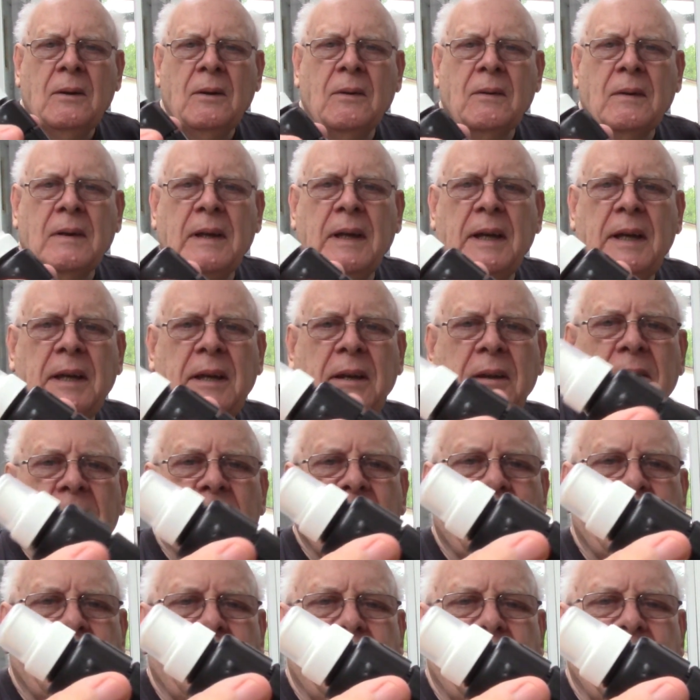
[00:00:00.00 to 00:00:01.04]
Okay,
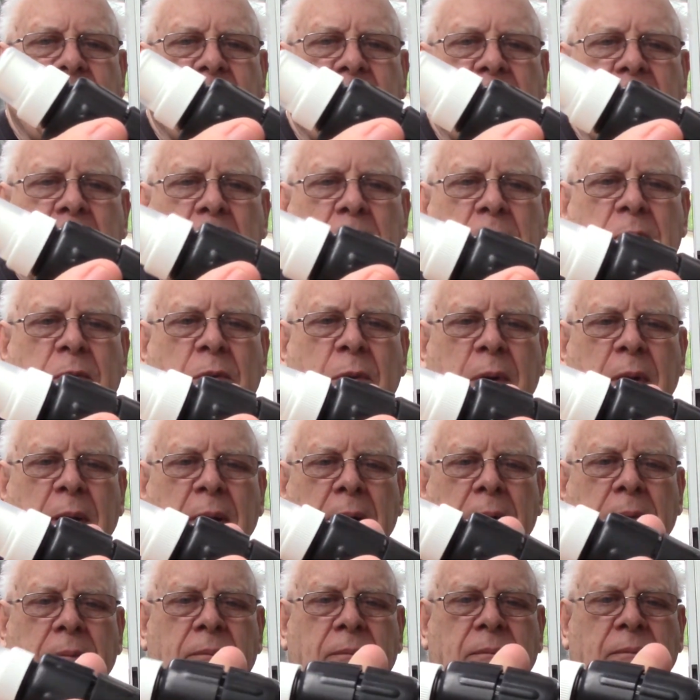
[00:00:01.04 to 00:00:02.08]
bring it up for
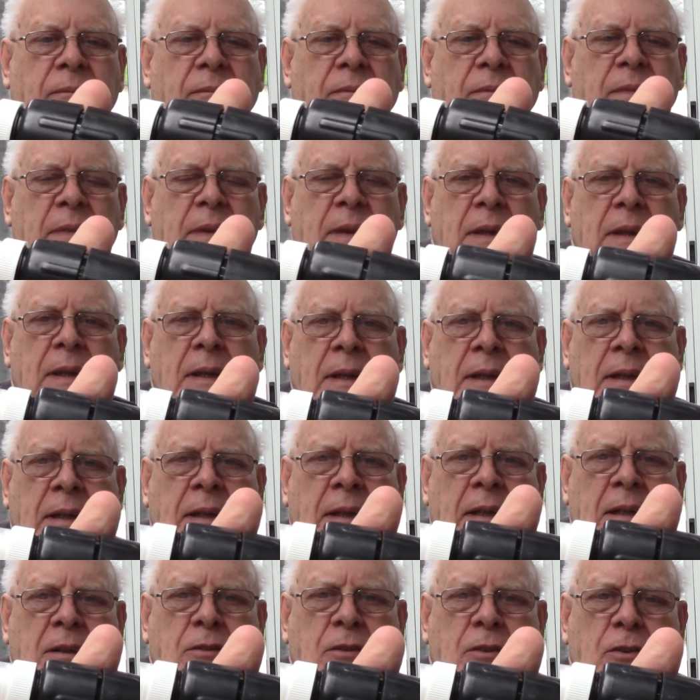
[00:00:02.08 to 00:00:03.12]
you.
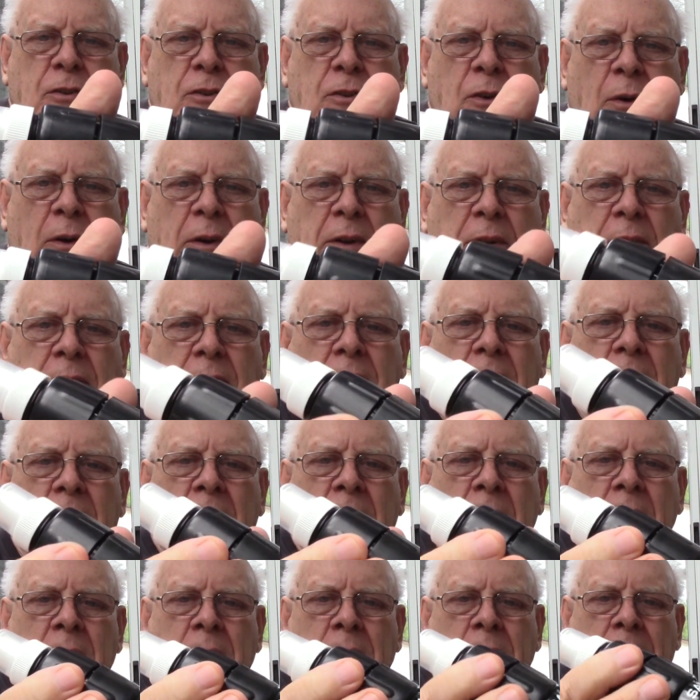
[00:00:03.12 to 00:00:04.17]
It's a Sawyer
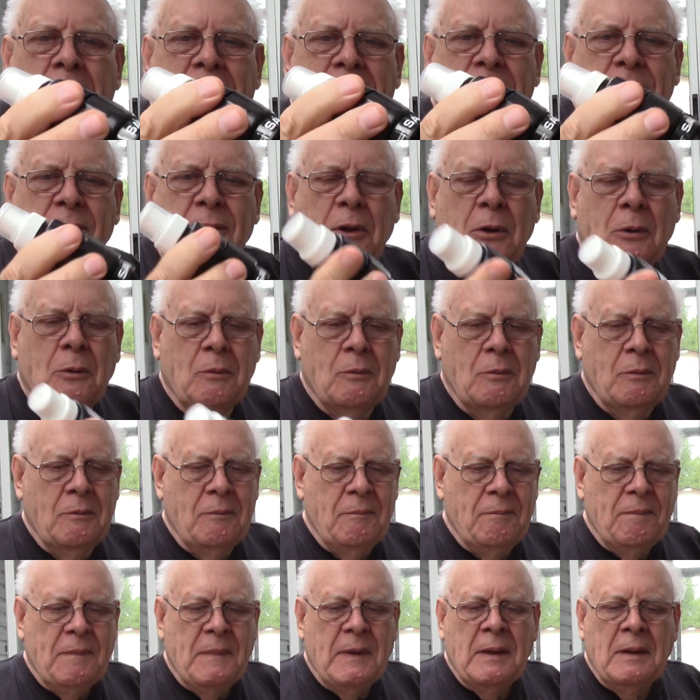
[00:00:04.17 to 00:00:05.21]
Micro.
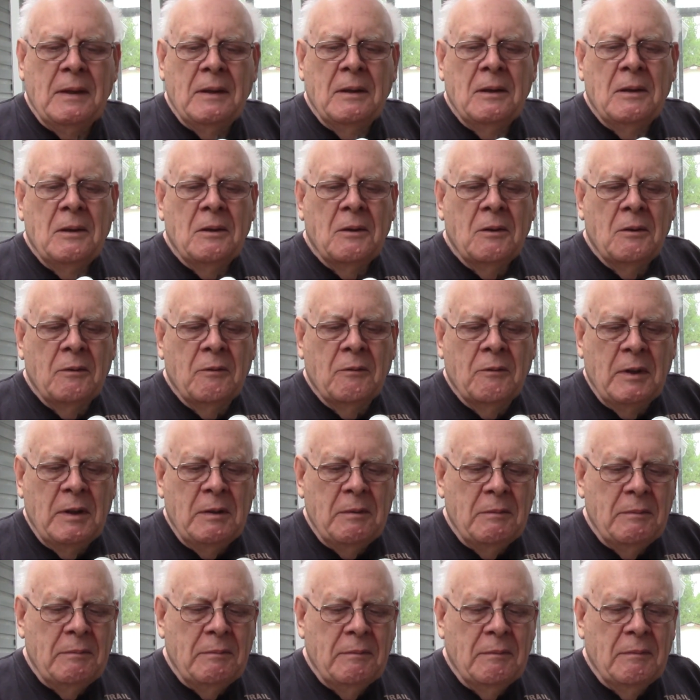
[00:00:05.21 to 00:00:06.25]

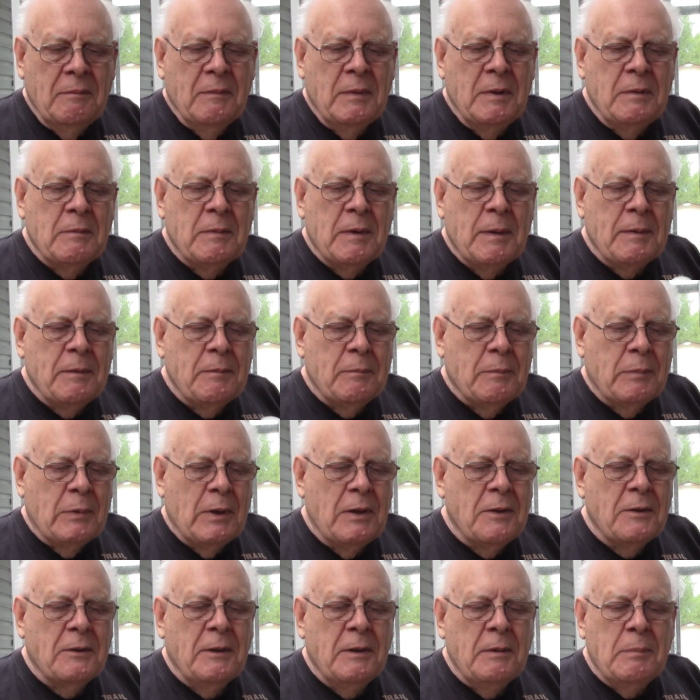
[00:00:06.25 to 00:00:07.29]
When my
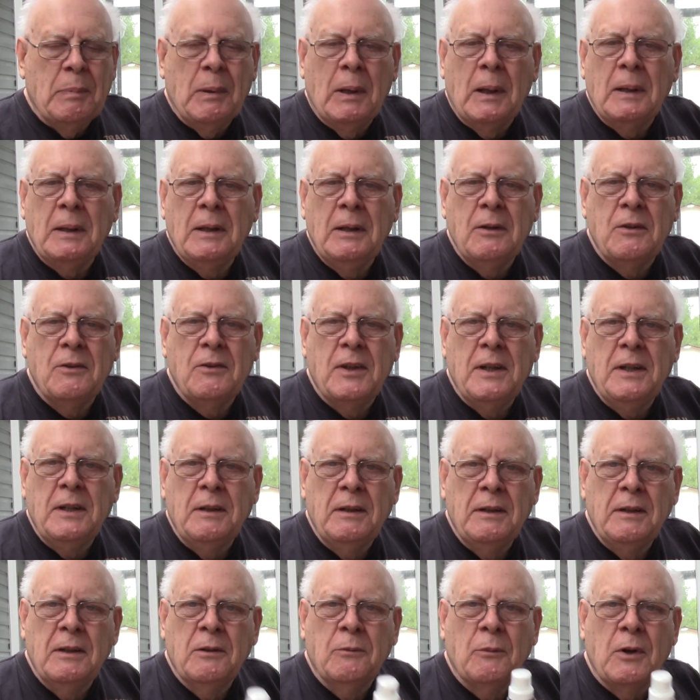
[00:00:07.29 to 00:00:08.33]
brother had bought his,
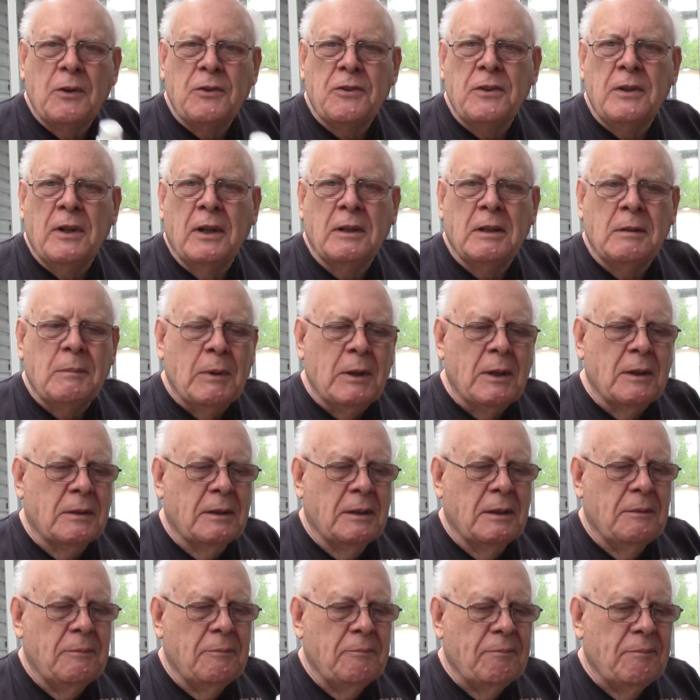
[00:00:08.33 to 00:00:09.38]
it wasn't on the
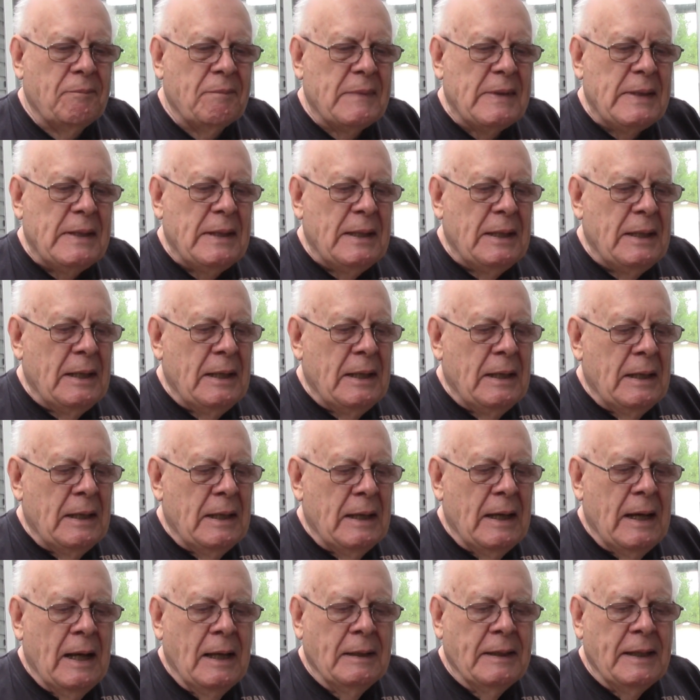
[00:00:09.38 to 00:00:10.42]
market.
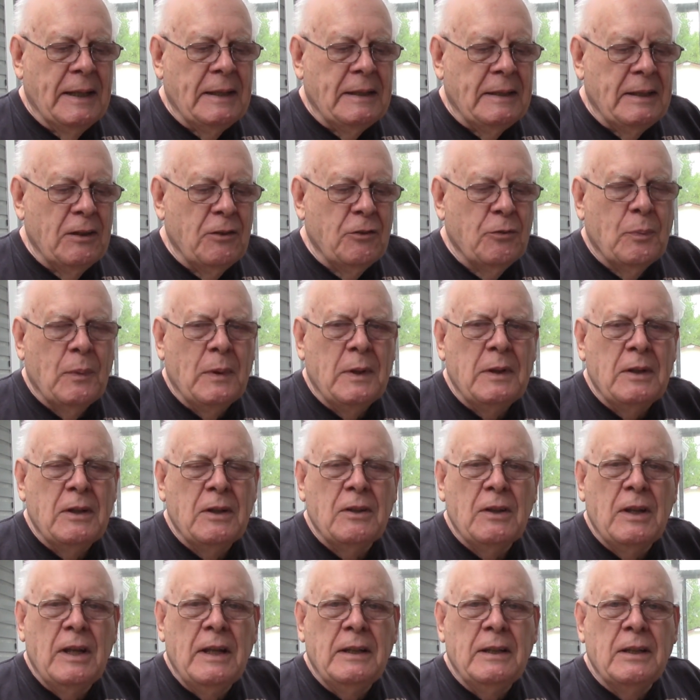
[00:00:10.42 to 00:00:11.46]
I like this one,
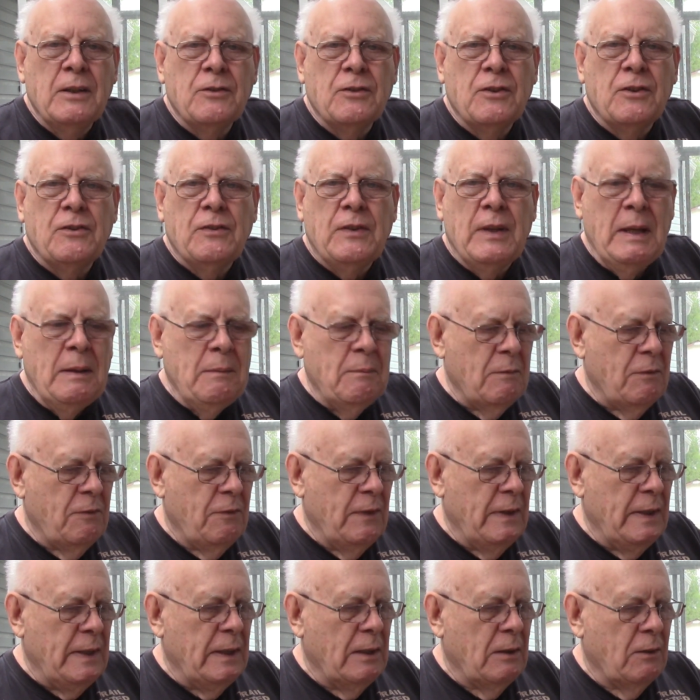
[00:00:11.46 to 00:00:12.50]
and it's the same
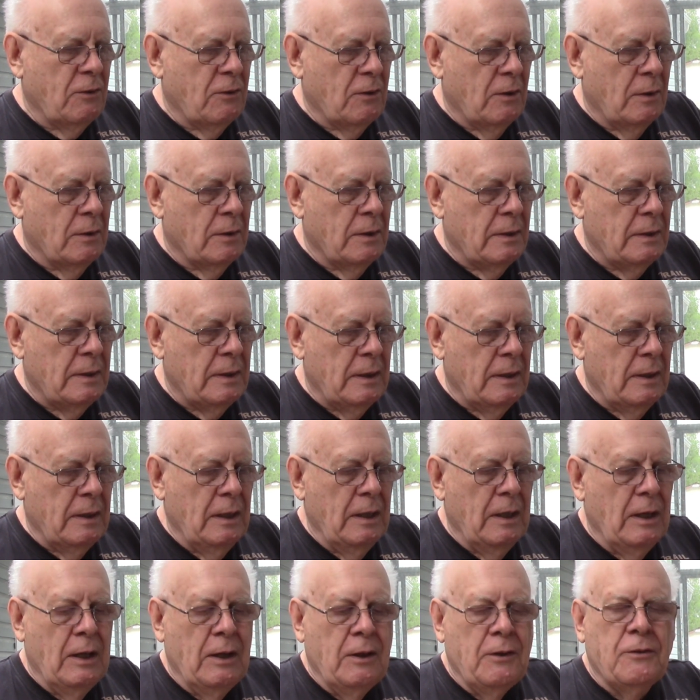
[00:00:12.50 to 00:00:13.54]
fittings on it
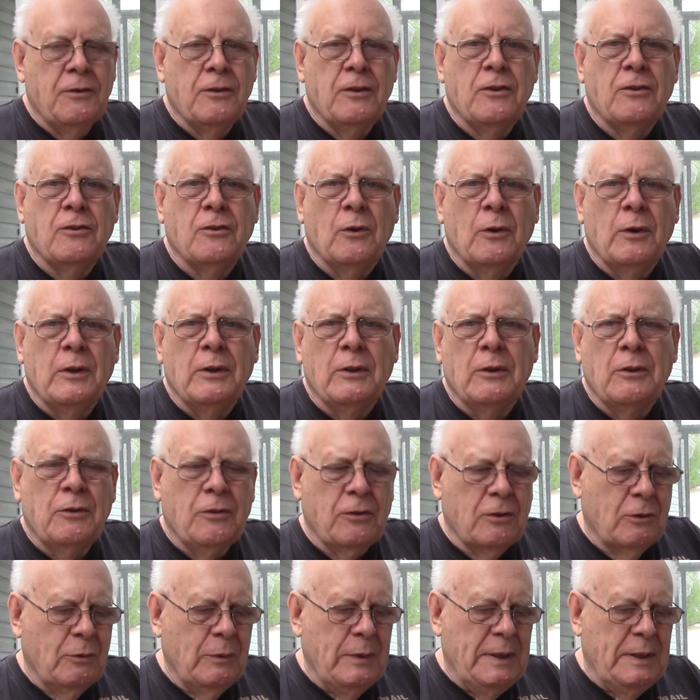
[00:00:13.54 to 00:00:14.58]
as a Sawyer
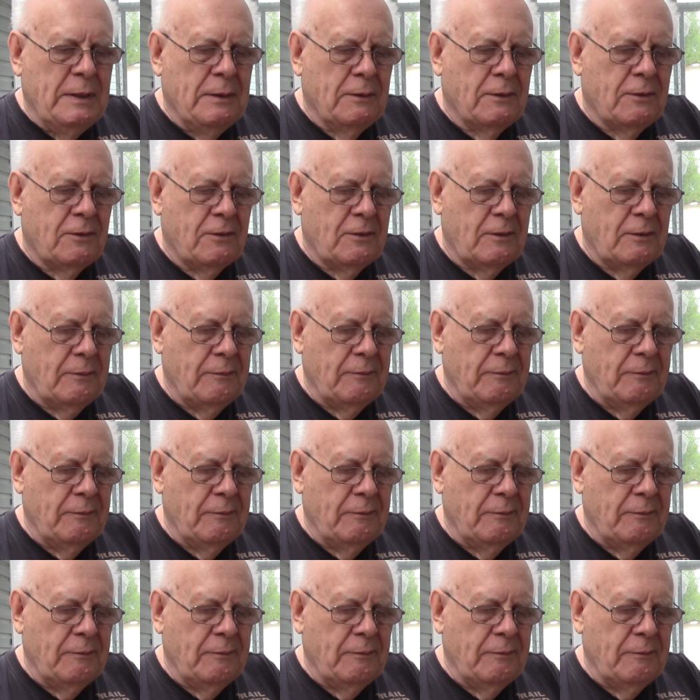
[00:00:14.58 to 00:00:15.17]
Squeeze.